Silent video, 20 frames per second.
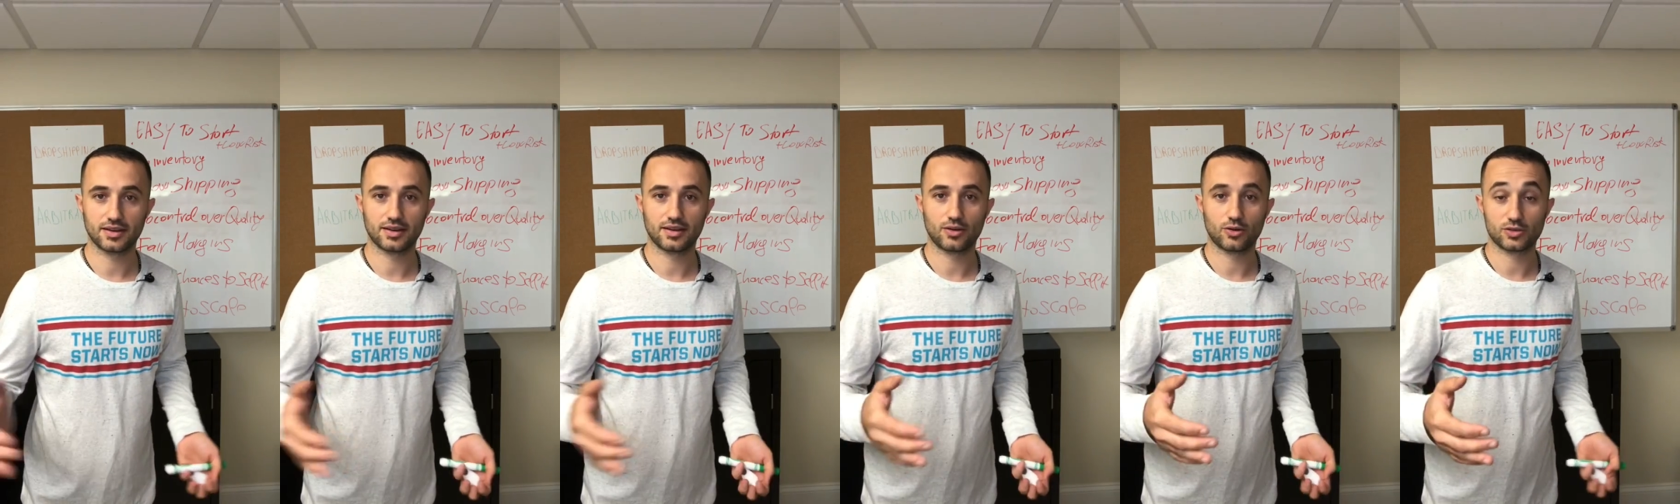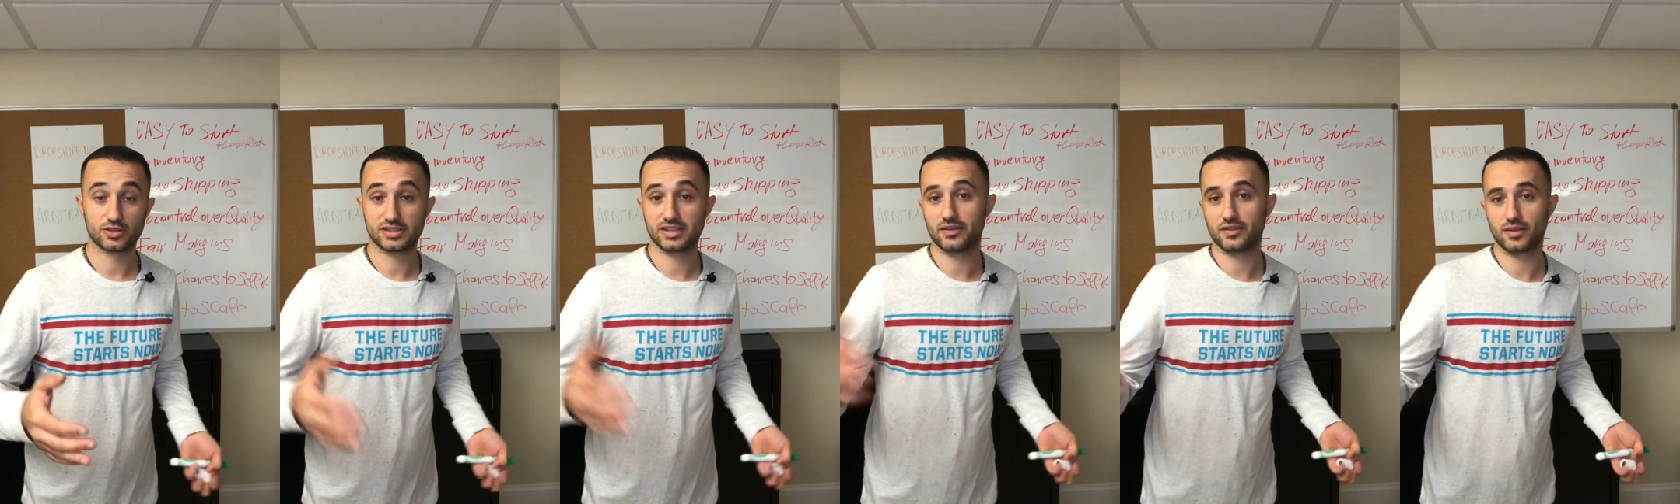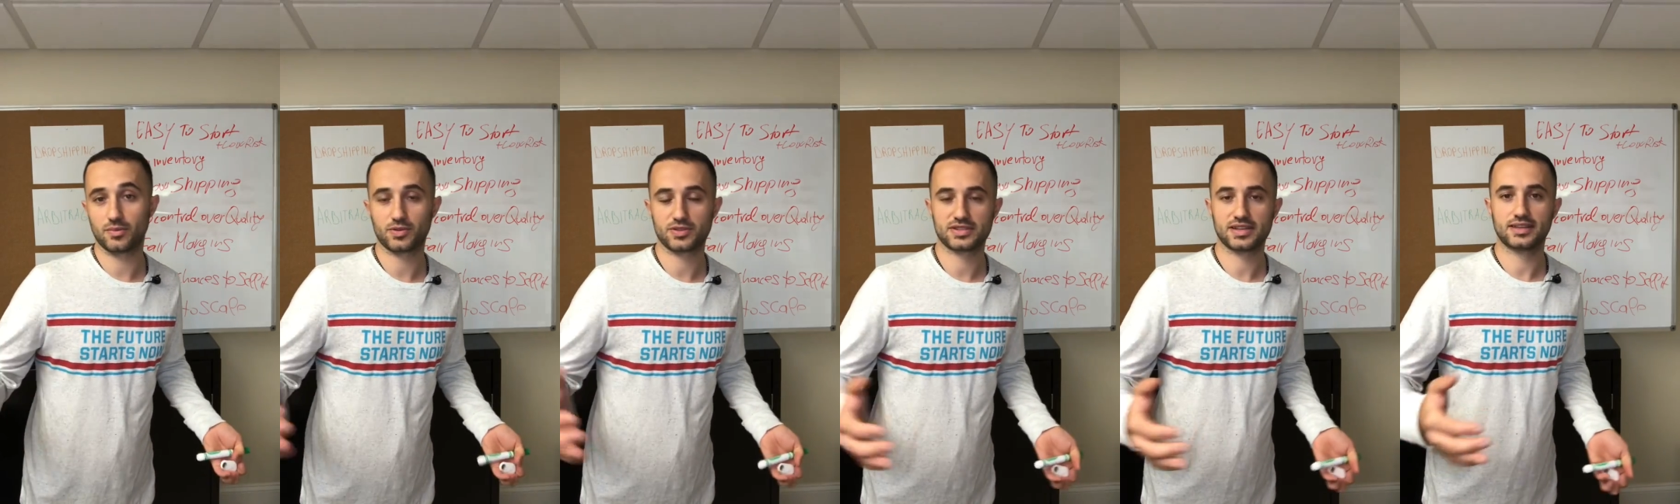or
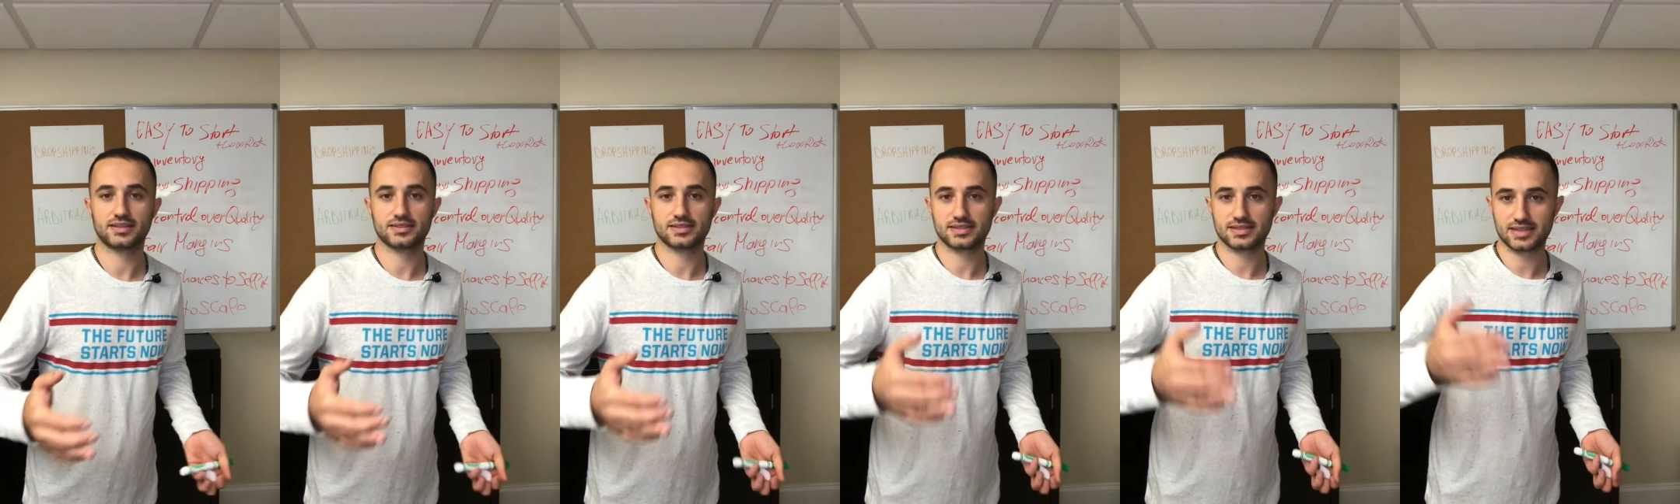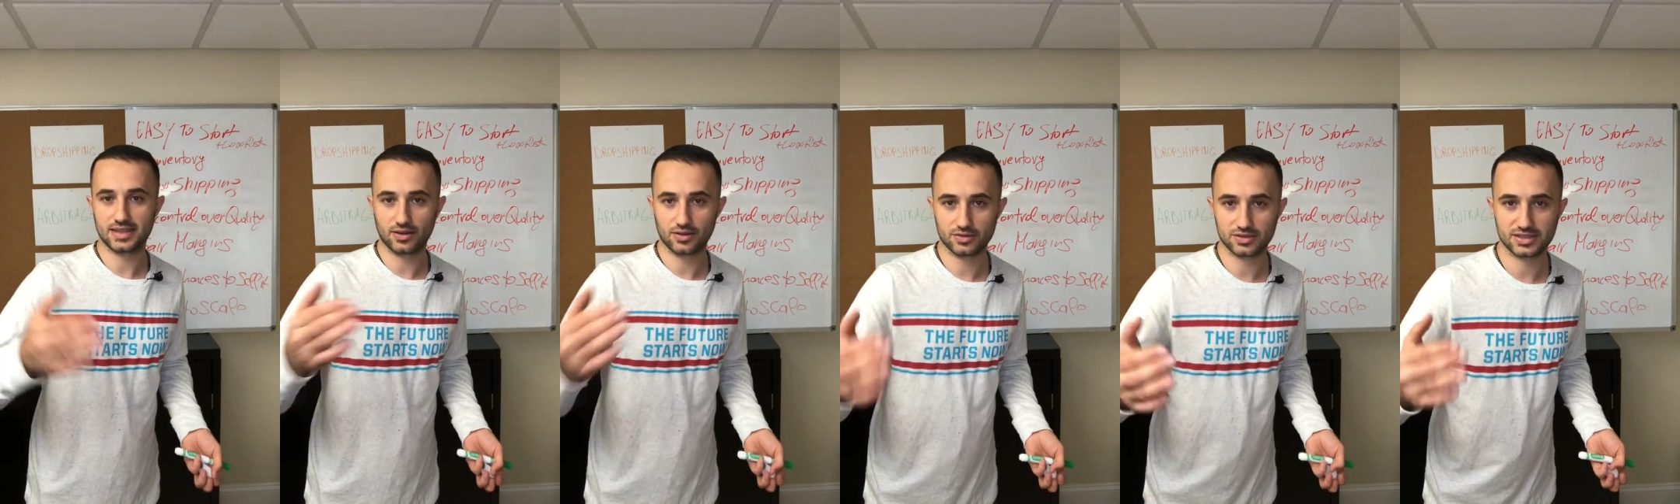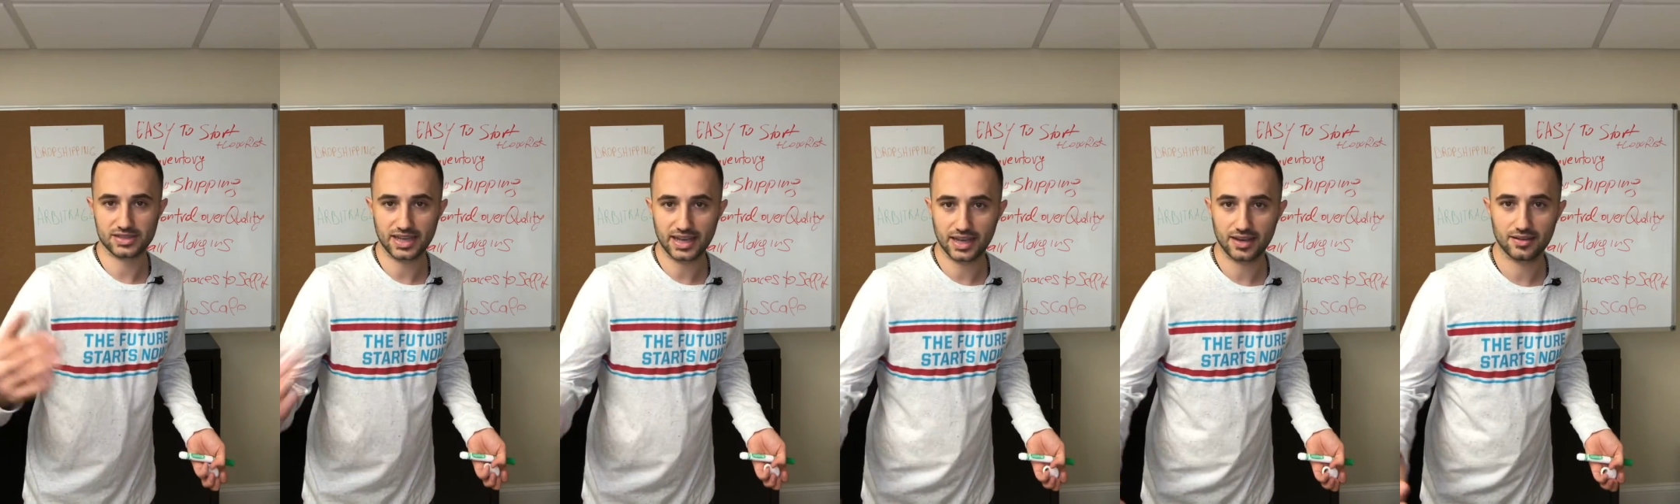70% on
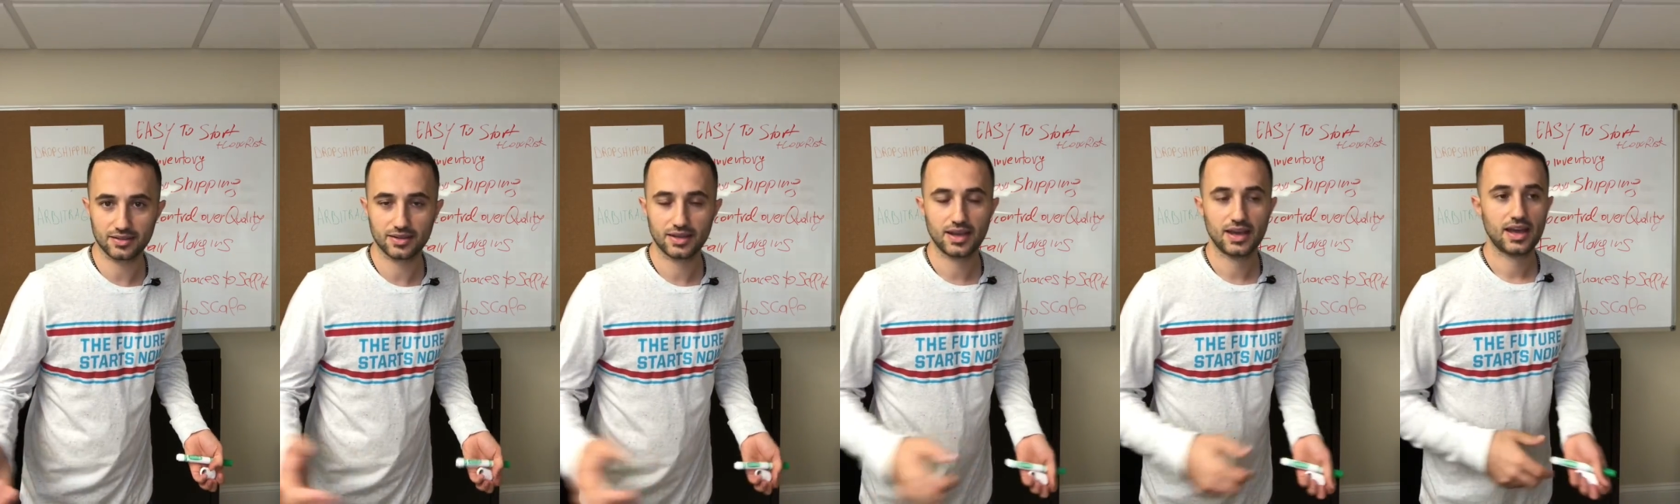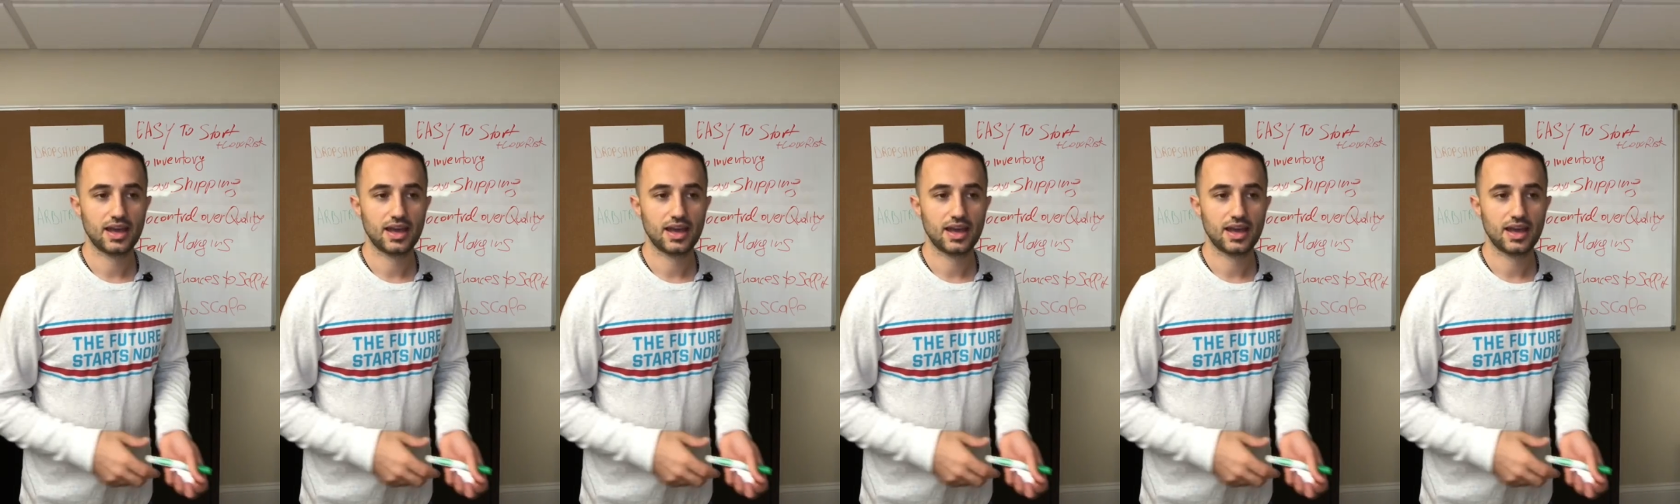sale,